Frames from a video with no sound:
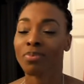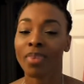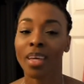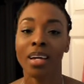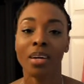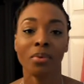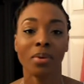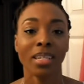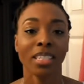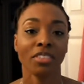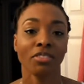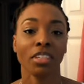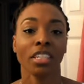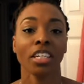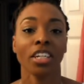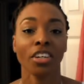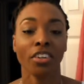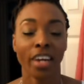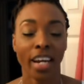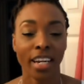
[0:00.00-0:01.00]
it wasn't really
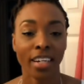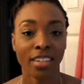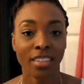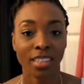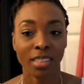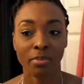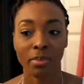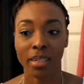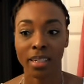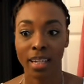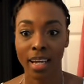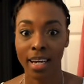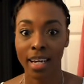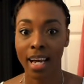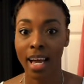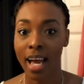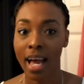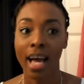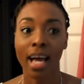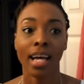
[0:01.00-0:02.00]
craters, but like I
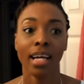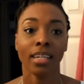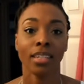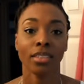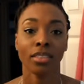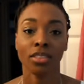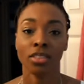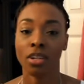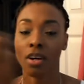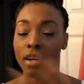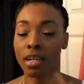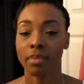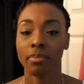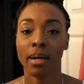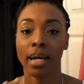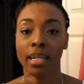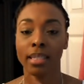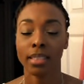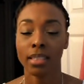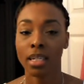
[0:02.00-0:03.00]
had dark
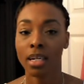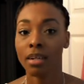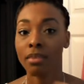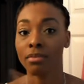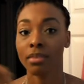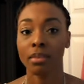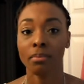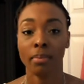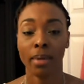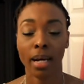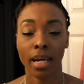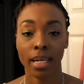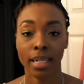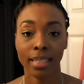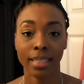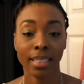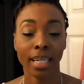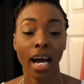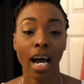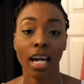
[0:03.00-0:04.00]
spots covering my
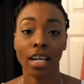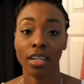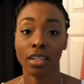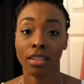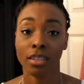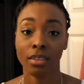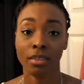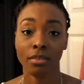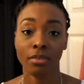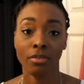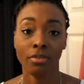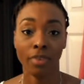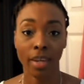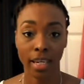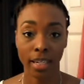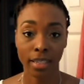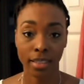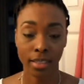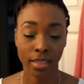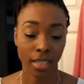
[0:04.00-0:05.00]
entire
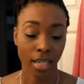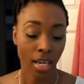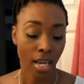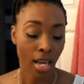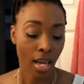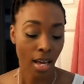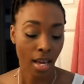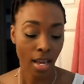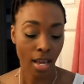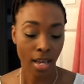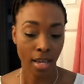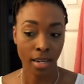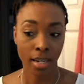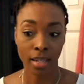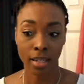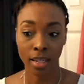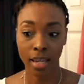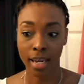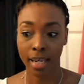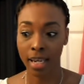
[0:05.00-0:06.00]
face. And then
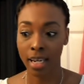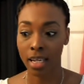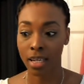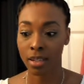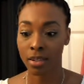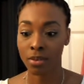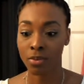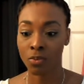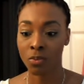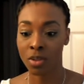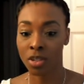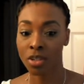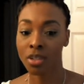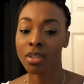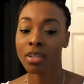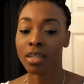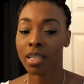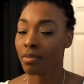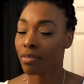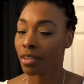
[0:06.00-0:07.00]
like when you're
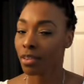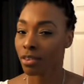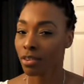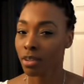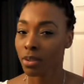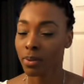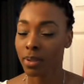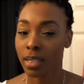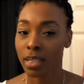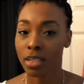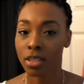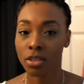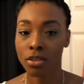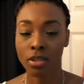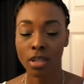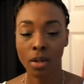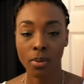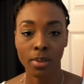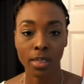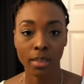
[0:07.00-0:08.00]
living through it, you
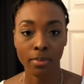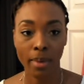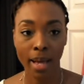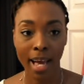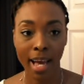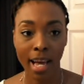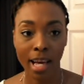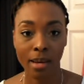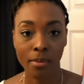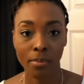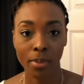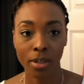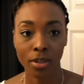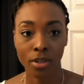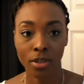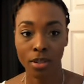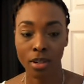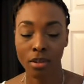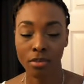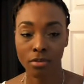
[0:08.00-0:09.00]
know it's bad, but
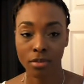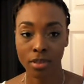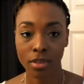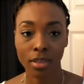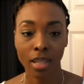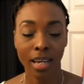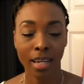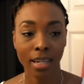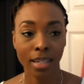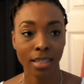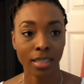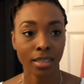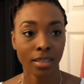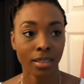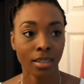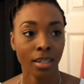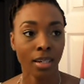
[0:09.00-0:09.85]
you don't think it's